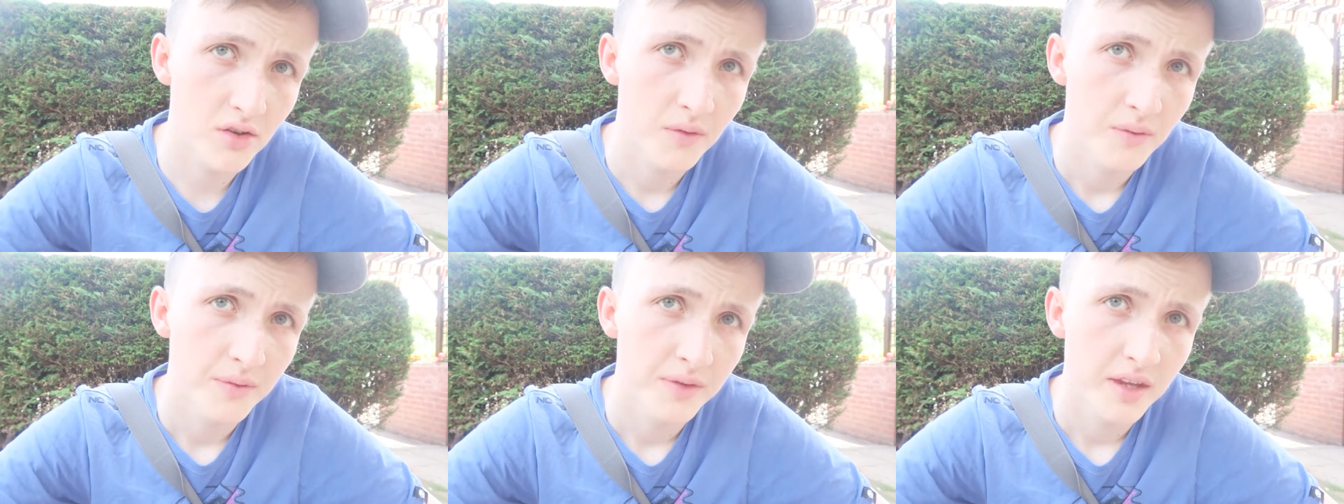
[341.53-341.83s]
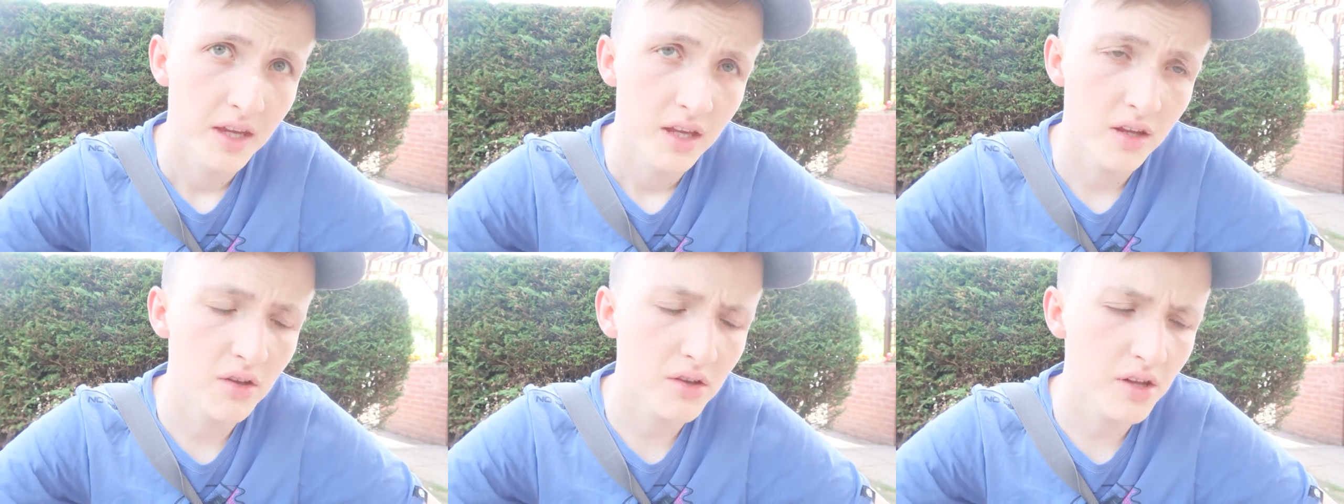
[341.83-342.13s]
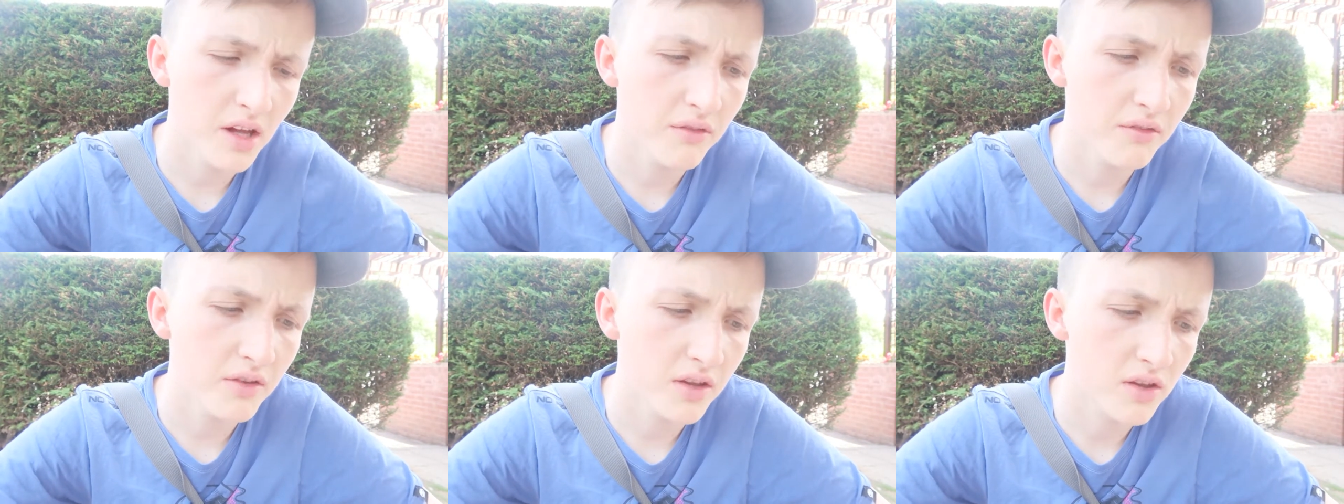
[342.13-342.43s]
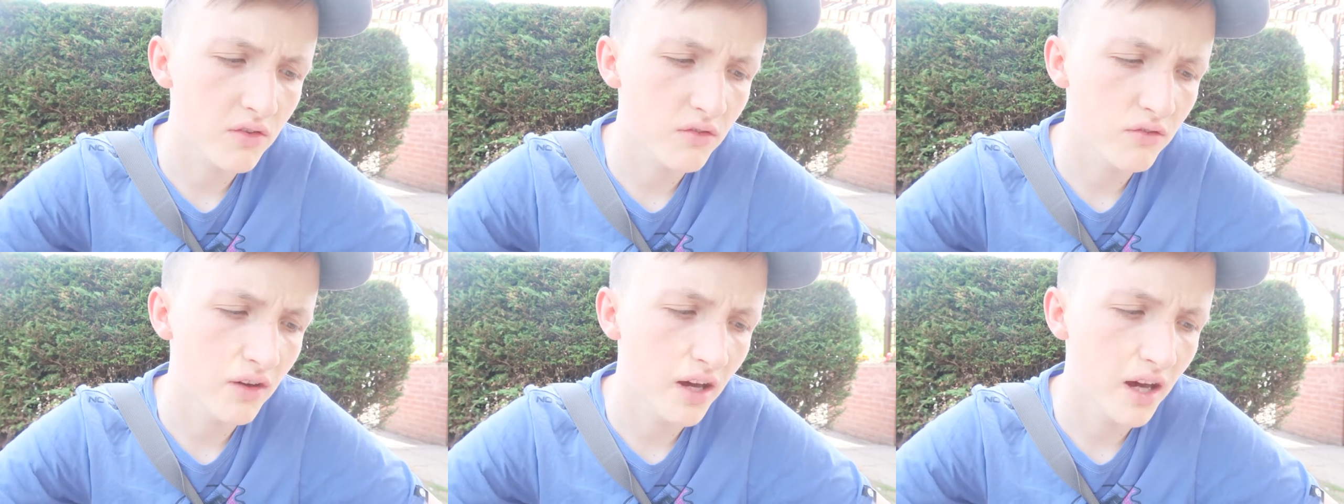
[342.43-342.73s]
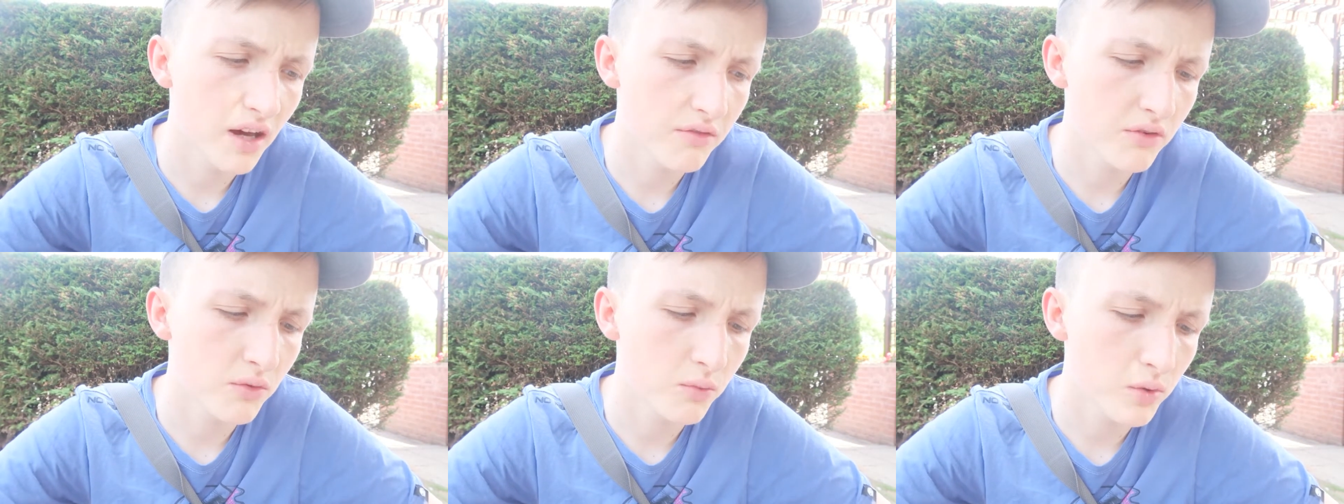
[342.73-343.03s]
it does have this
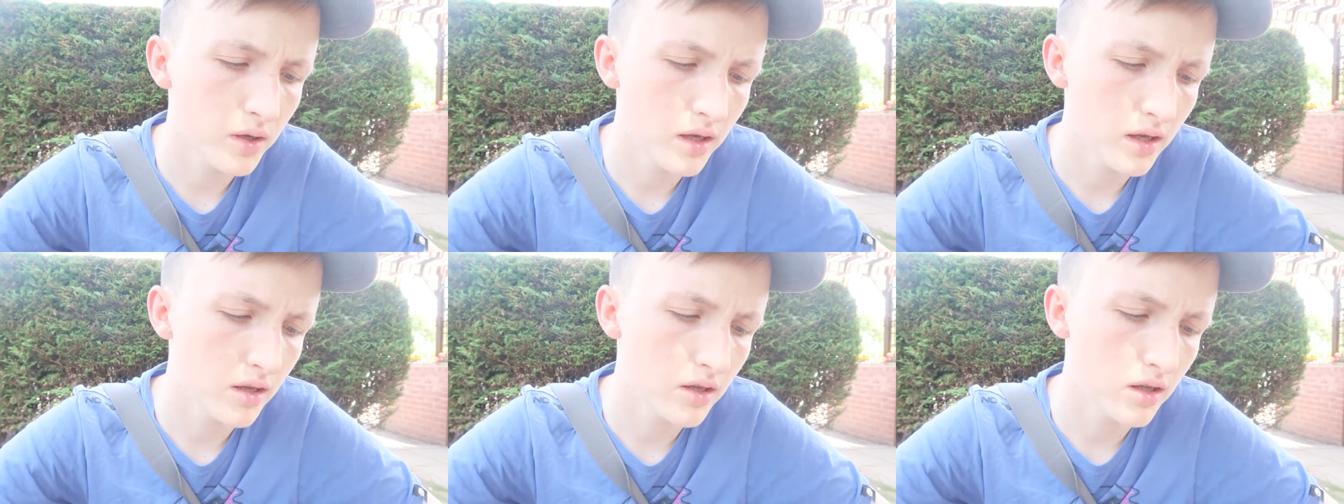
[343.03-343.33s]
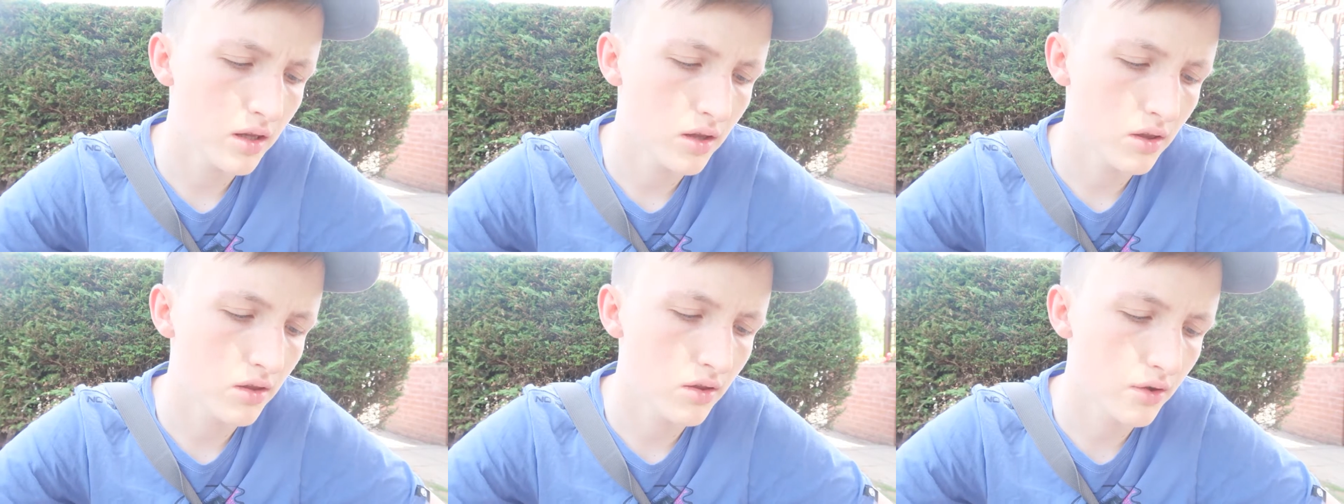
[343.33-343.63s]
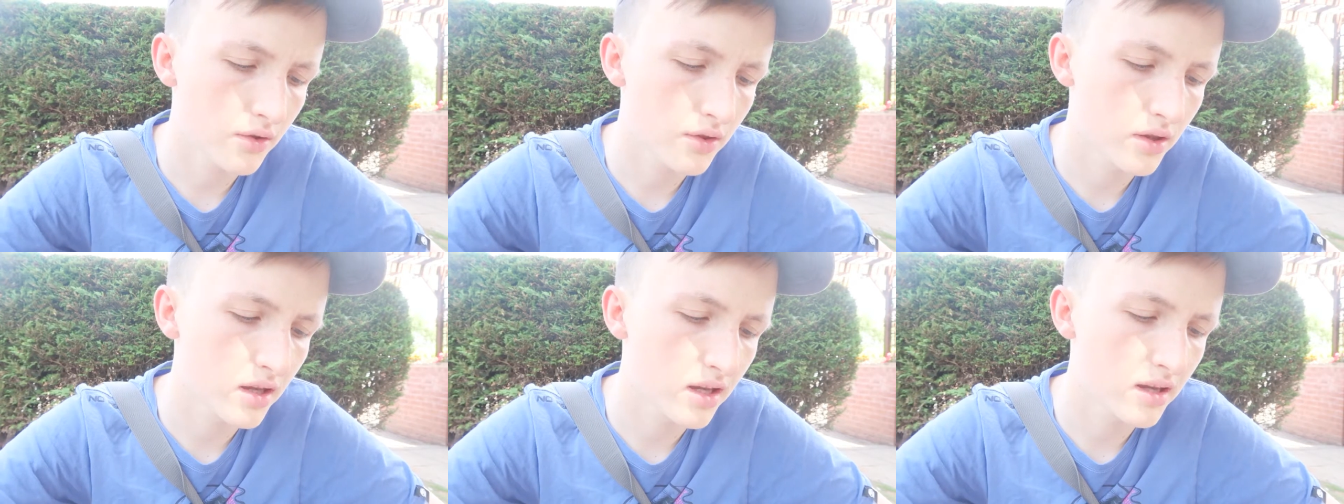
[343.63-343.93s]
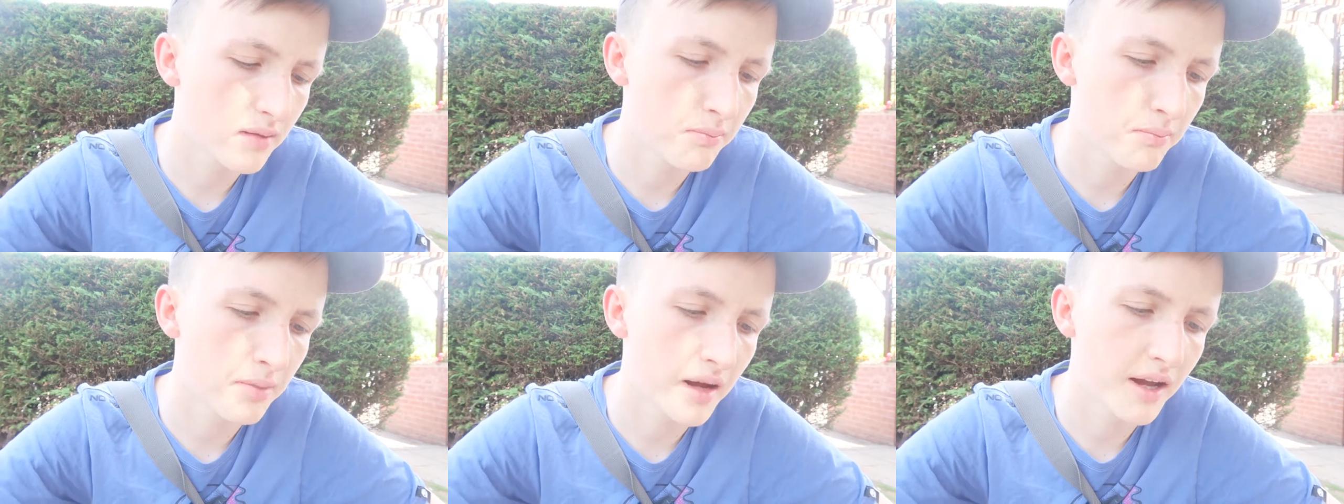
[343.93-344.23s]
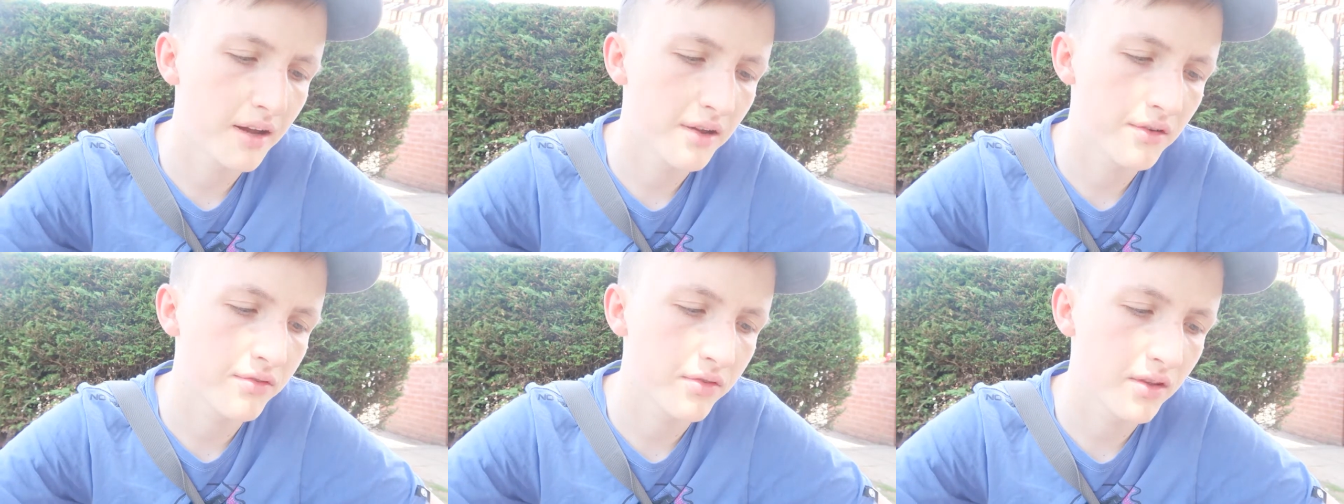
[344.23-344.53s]
rather weird exotic
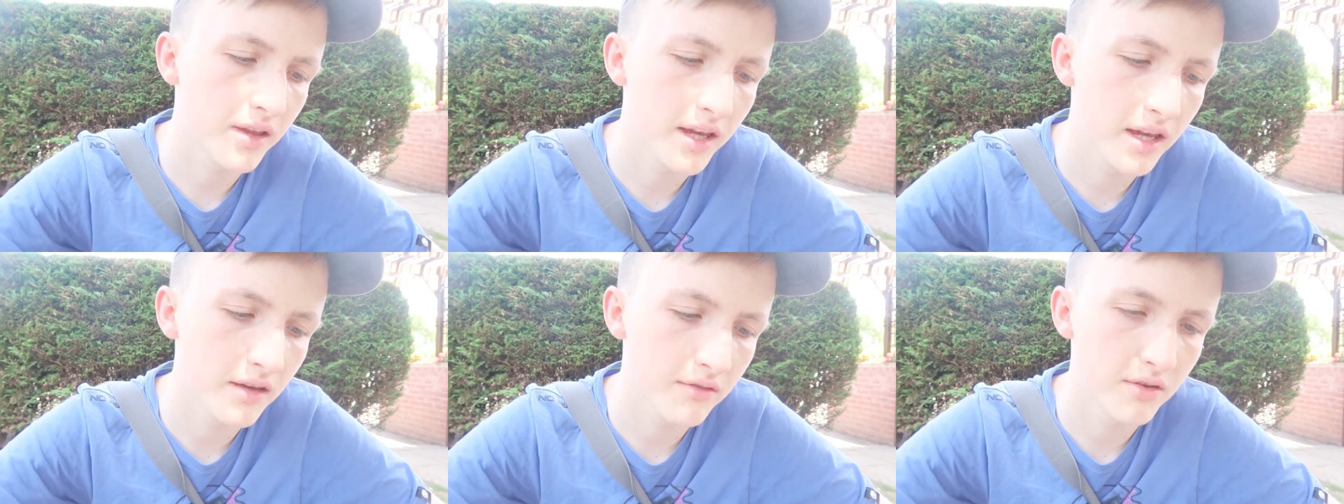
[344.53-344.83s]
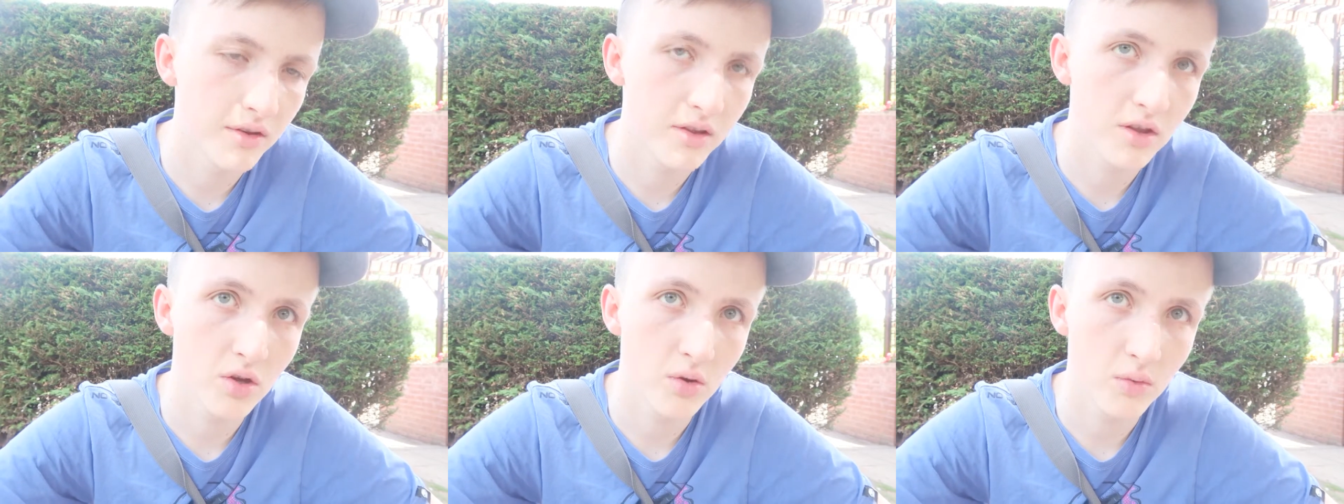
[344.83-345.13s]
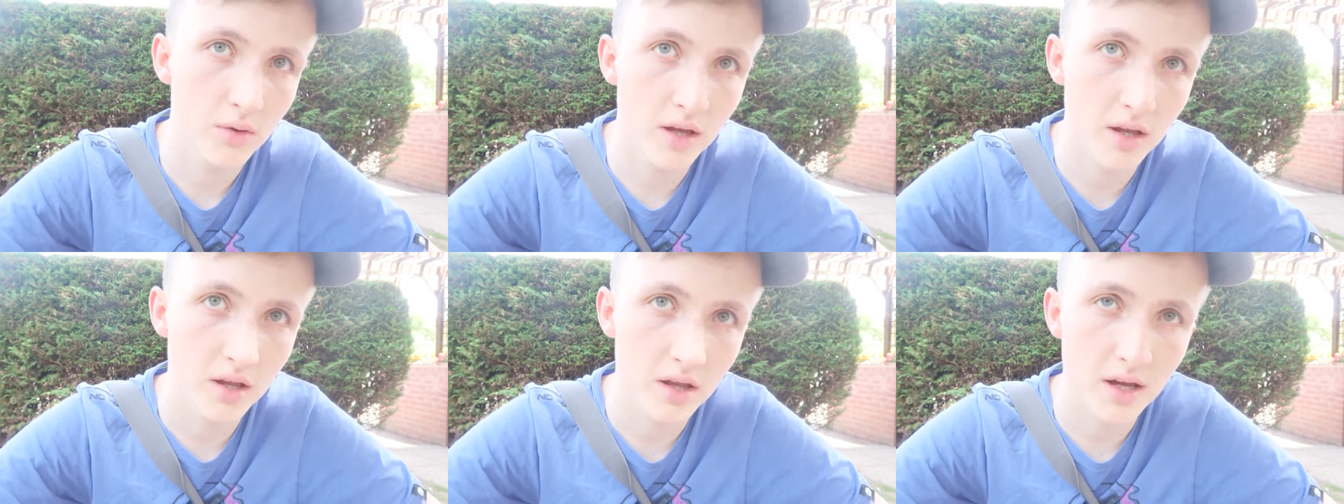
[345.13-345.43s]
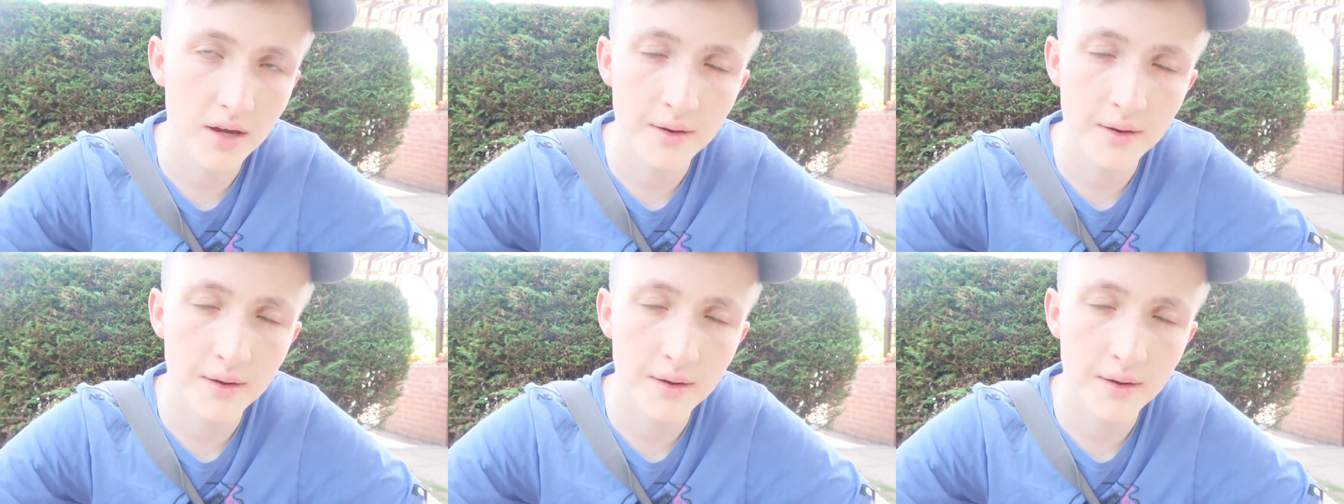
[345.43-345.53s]
back flavour to it.